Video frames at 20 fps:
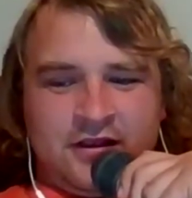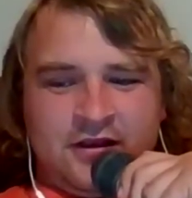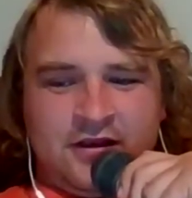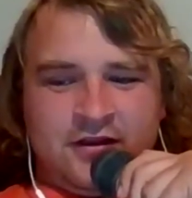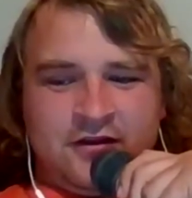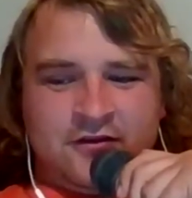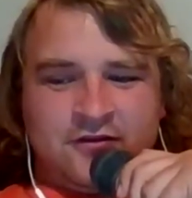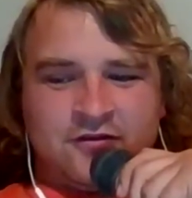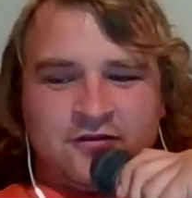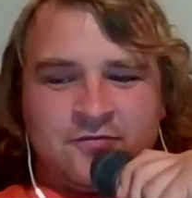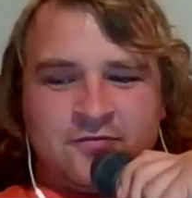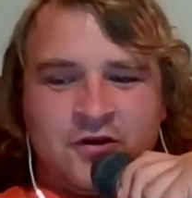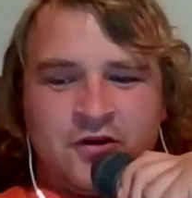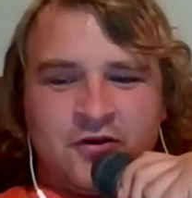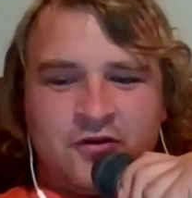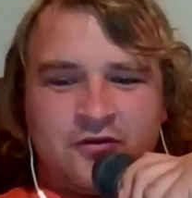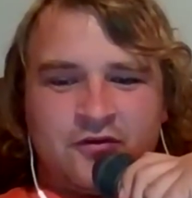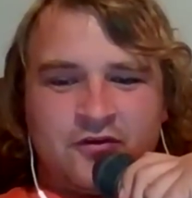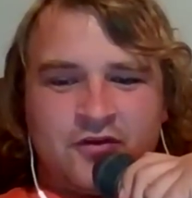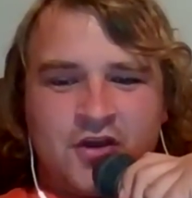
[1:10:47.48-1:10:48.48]
It is the
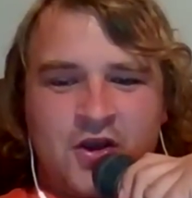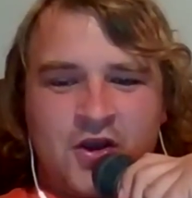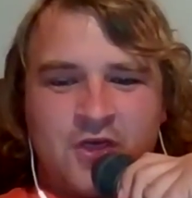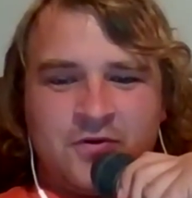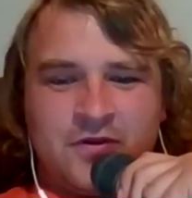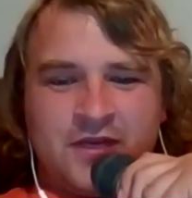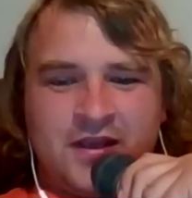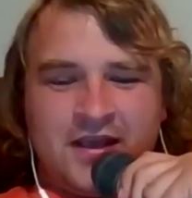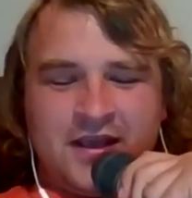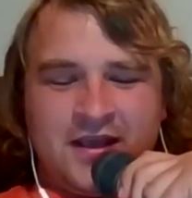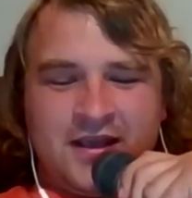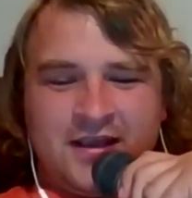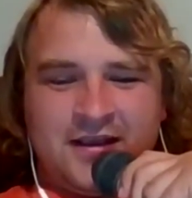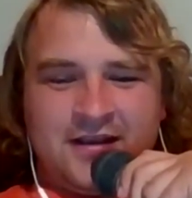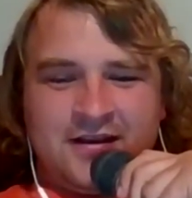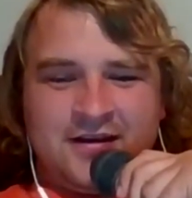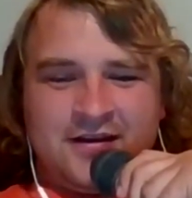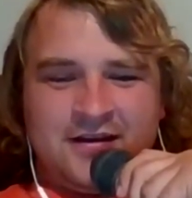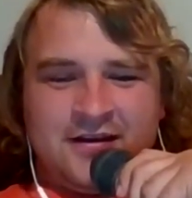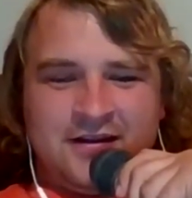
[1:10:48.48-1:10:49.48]
most
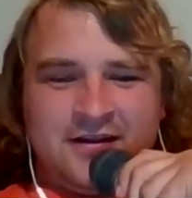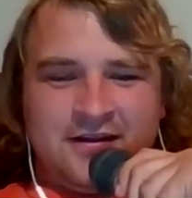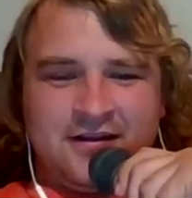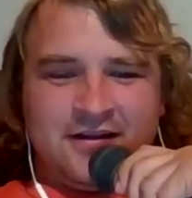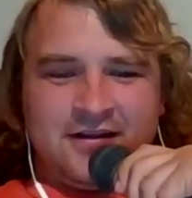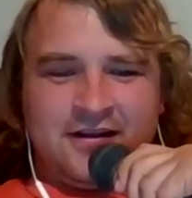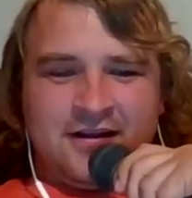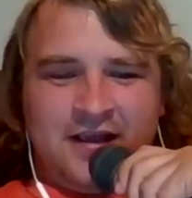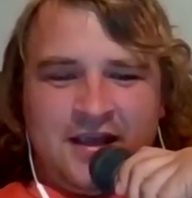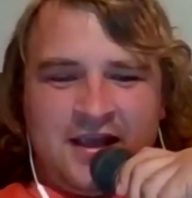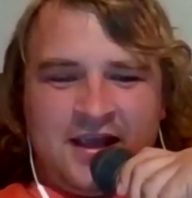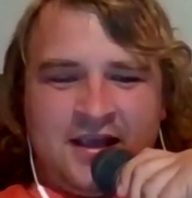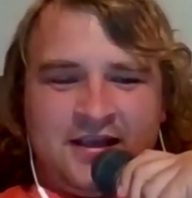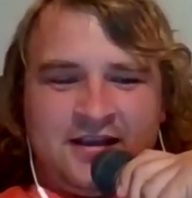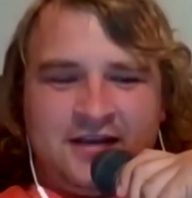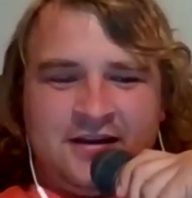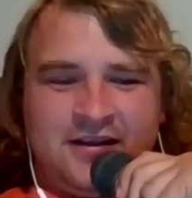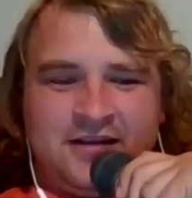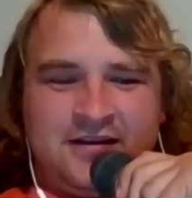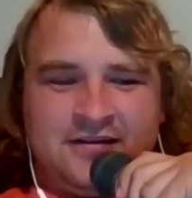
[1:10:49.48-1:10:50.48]
cocaine
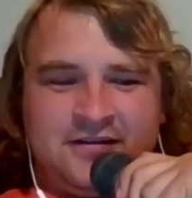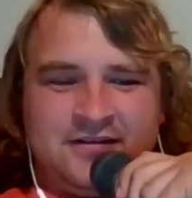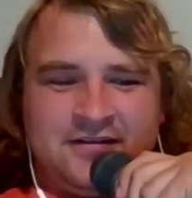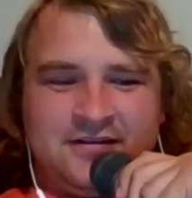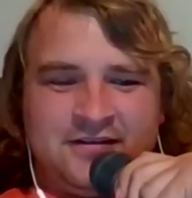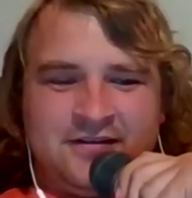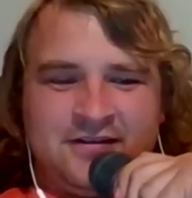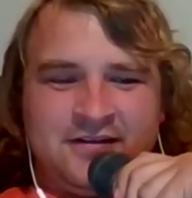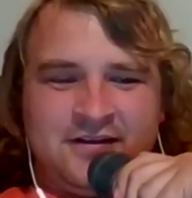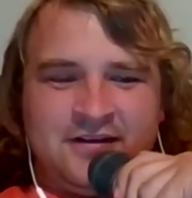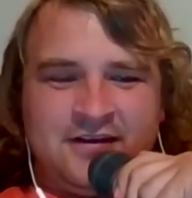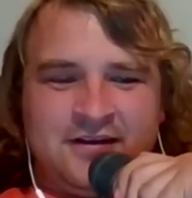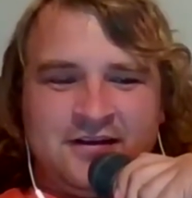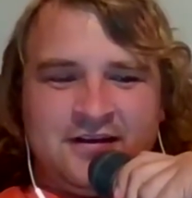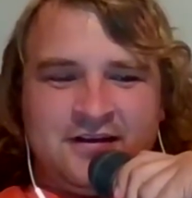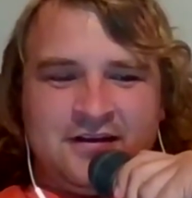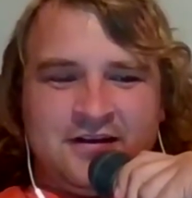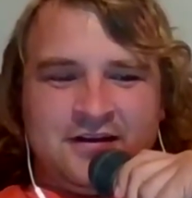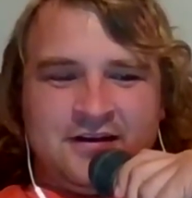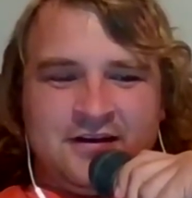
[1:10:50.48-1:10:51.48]
80s
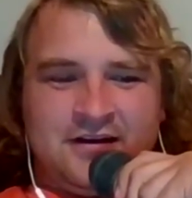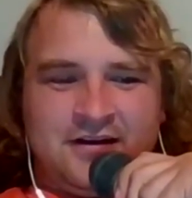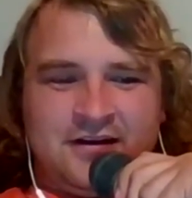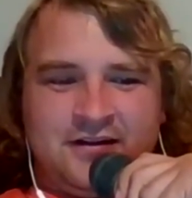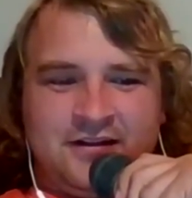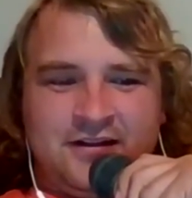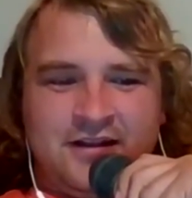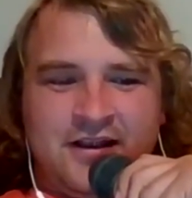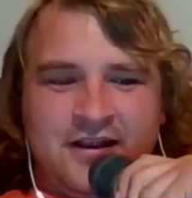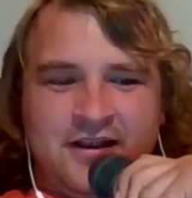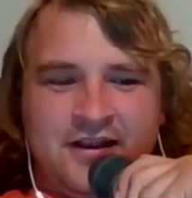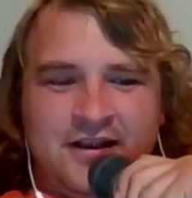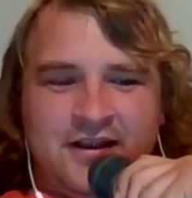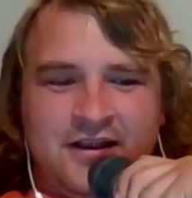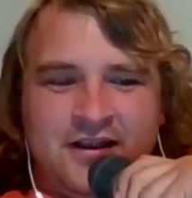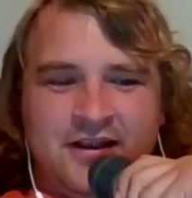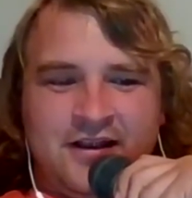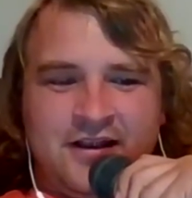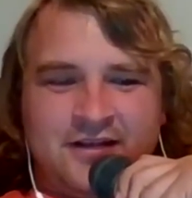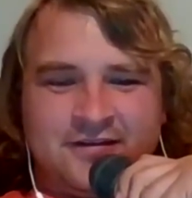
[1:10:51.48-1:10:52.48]

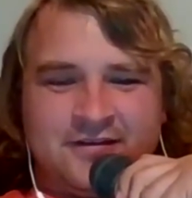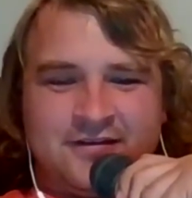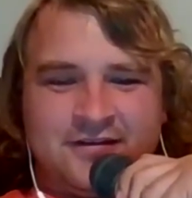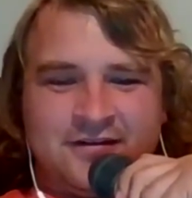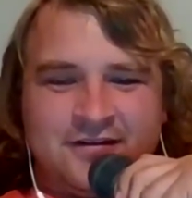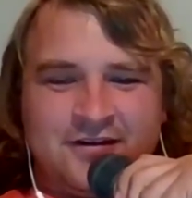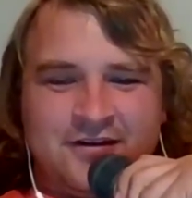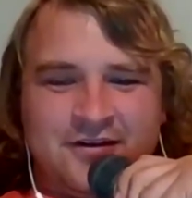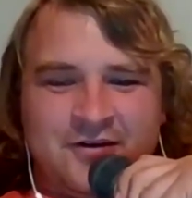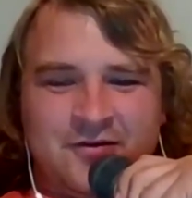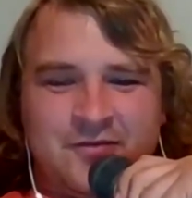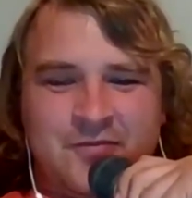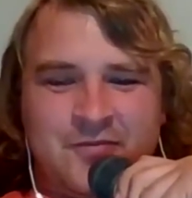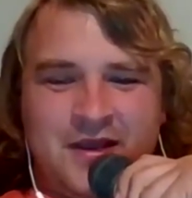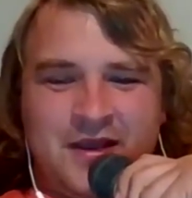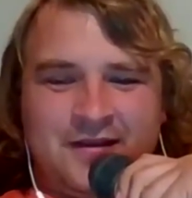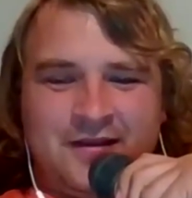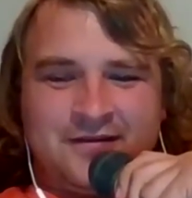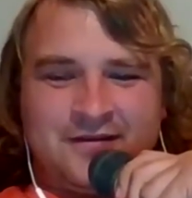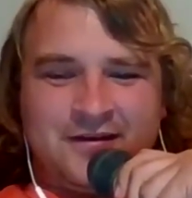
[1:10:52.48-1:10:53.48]
hilarious,
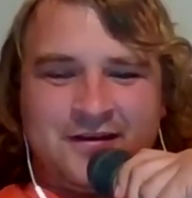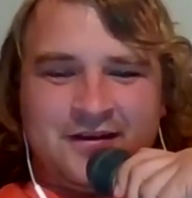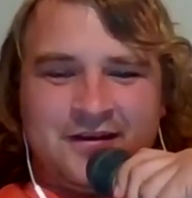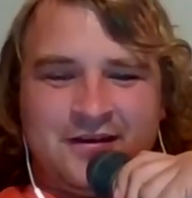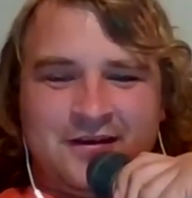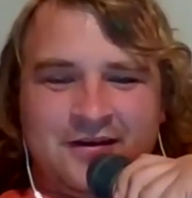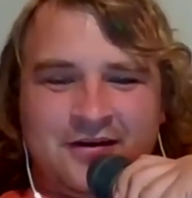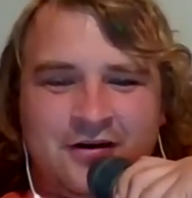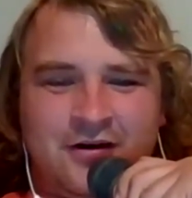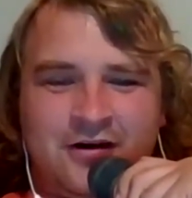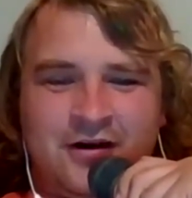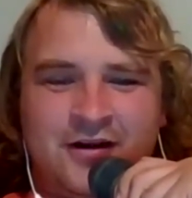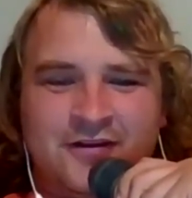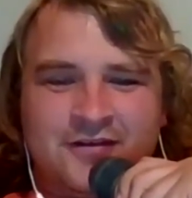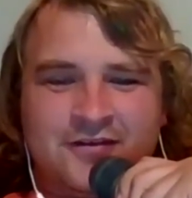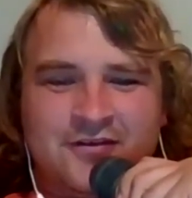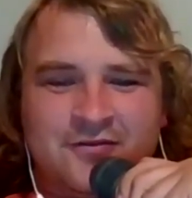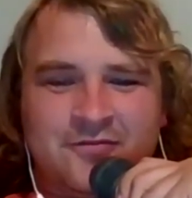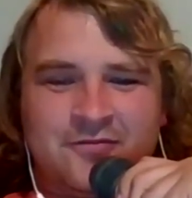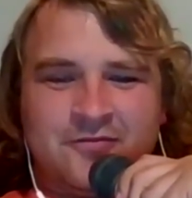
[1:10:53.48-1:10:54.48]
amazing,
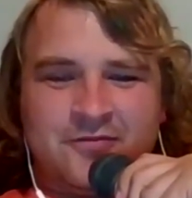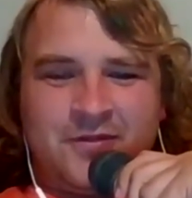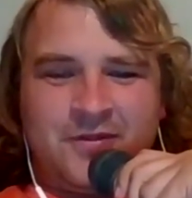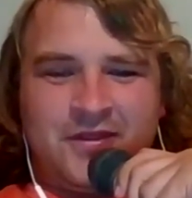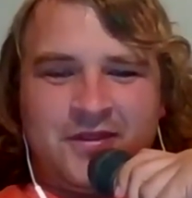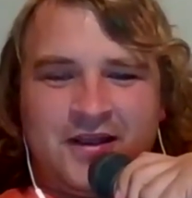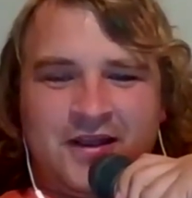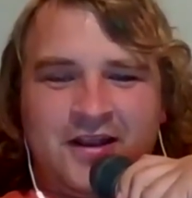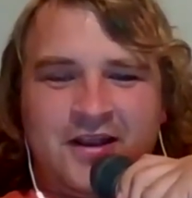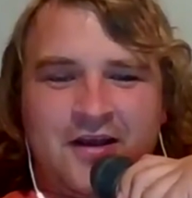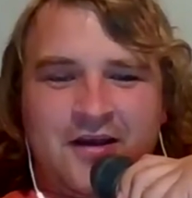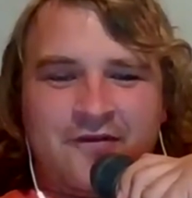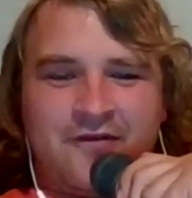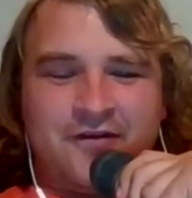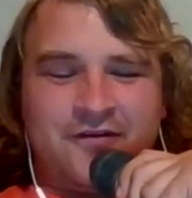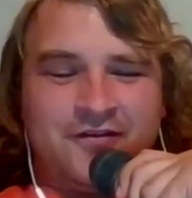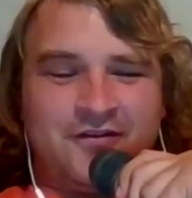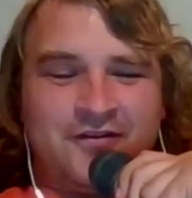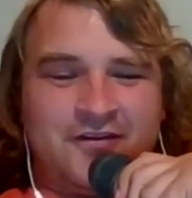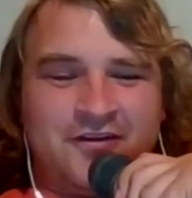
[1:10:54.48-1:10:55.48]
awesome thing I've
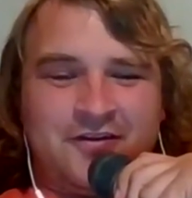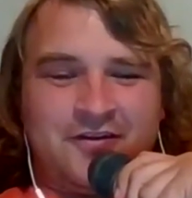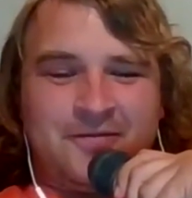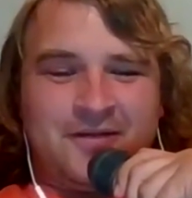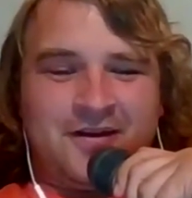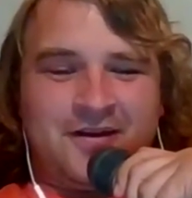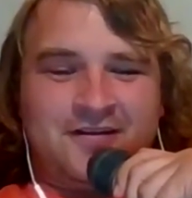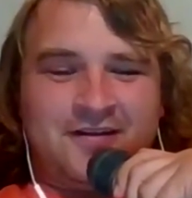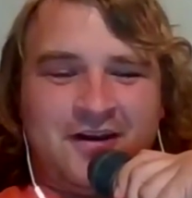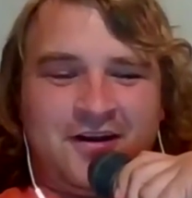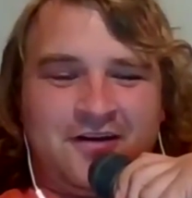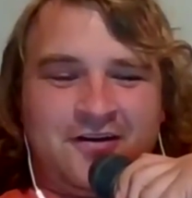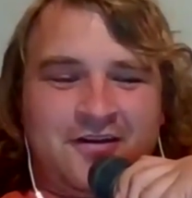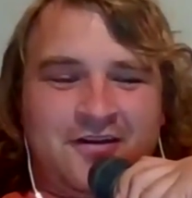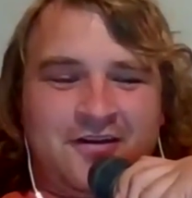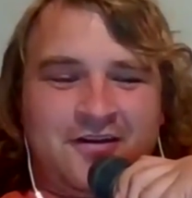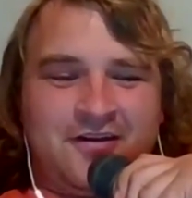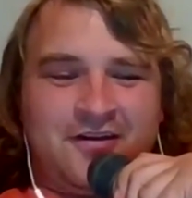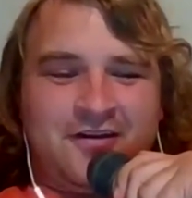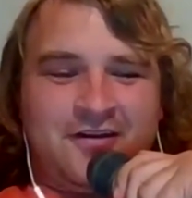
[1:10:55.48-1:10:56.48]
ever seen in my entire
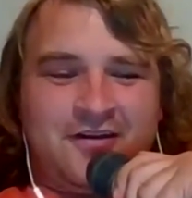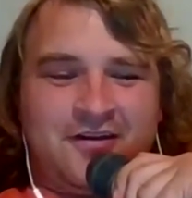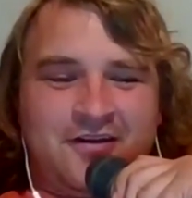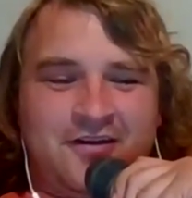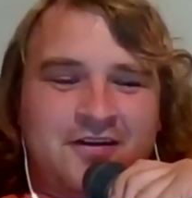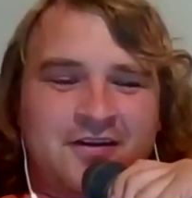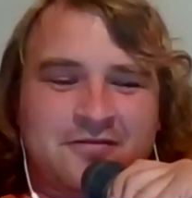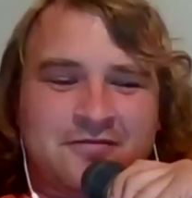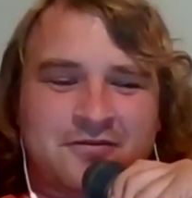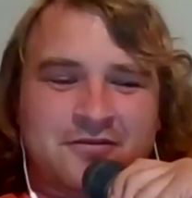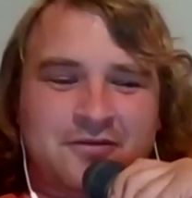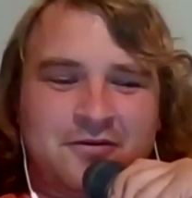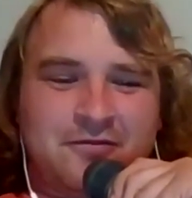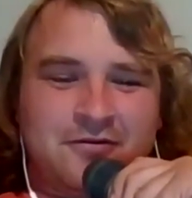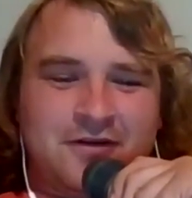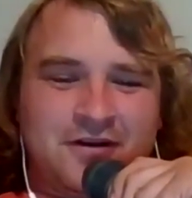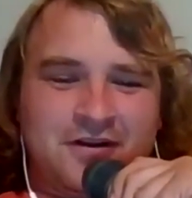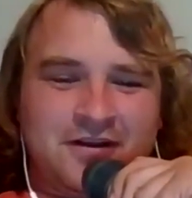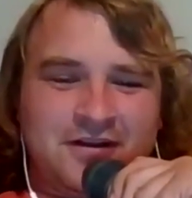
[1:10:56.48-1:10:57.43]
life, and I desperately want it.